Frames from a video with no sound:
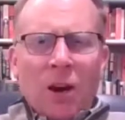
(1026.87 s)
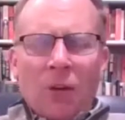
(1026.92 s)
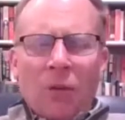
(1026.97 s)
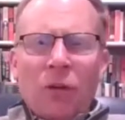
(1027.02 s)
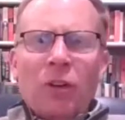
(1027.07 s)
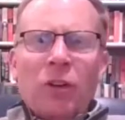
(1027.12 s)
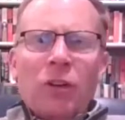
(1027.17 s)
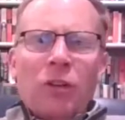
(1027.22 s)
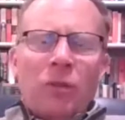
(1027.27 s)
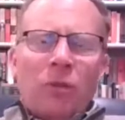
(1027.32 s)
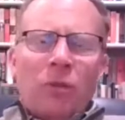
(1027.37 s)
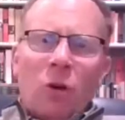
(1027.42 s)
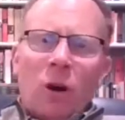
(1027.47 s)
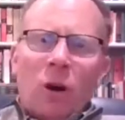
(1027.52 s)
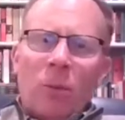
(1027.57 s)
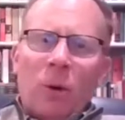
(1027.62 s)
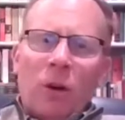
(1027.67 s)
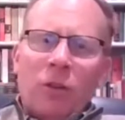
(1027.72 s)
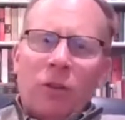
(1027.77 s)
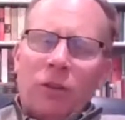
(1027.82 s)
First and
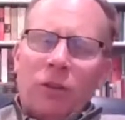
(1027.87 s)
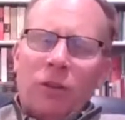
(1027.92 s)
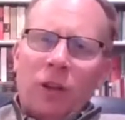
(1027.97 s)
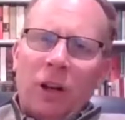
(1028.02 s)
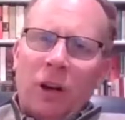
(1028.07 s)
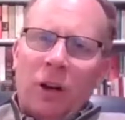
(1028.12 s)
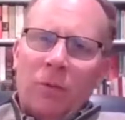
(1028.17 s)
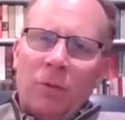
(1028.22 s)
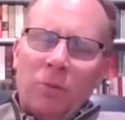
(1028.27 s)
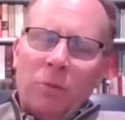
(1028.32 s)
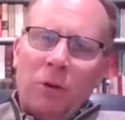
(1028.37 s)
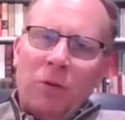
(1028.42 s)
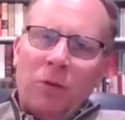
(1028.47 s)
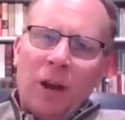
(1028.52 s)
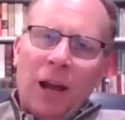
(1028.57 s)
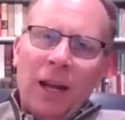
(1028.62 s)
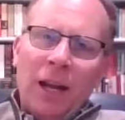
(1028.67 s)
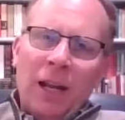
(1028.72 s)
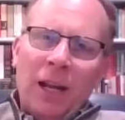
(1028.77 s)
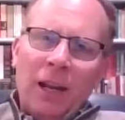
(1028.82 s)
foremost,
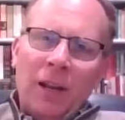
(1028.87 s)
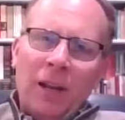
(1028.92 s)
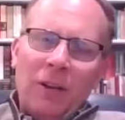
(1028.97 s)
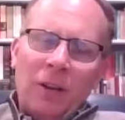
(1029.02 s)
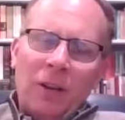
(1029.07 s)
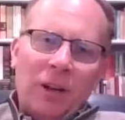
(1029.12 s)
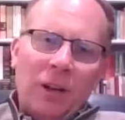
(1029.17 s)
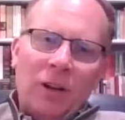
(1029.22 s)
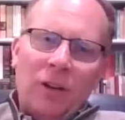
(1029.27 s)
providing,